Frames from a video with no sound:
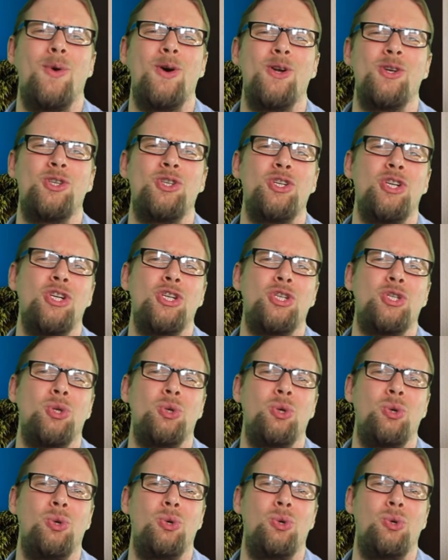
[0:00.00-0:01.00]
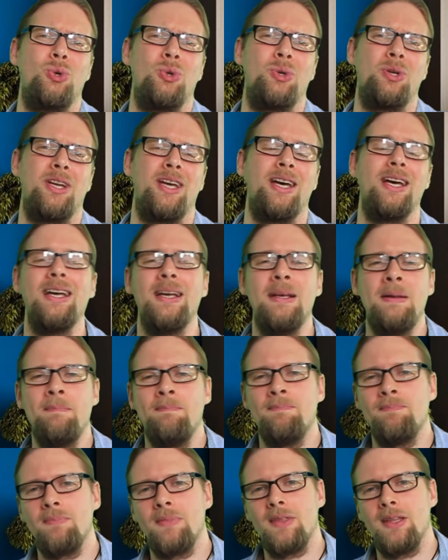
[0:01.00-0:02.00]
Watchers' own.
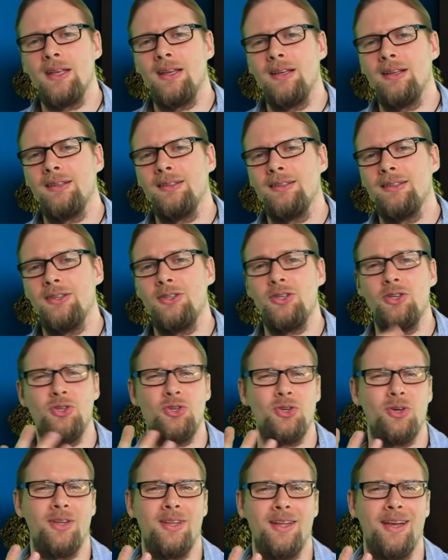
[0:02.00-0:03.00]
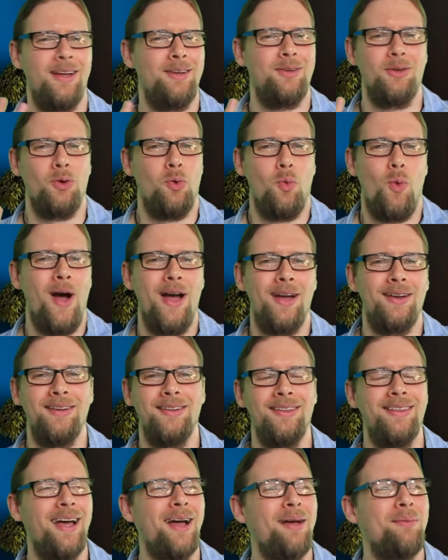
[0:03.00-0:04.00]
Did you enjoy that? I don't know why I
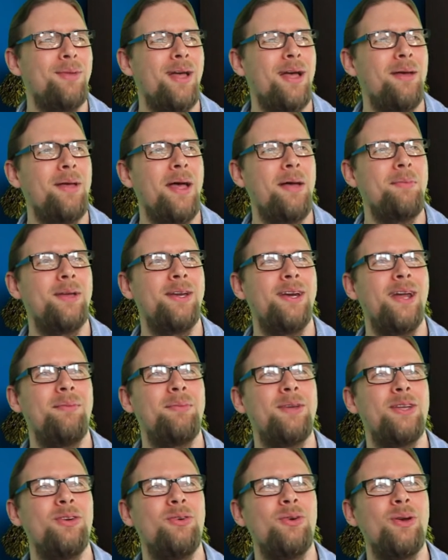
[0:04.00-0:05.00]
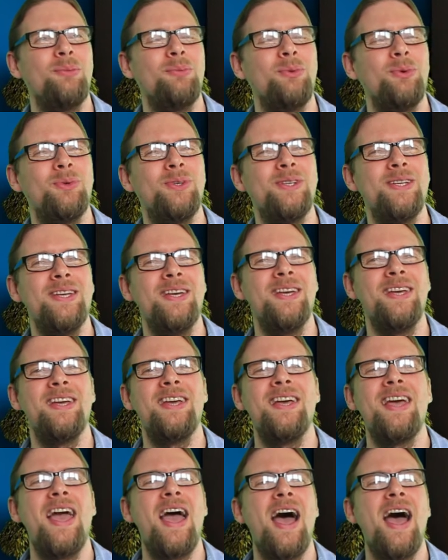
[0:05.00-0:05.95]
did that, but I'm in a great mood today.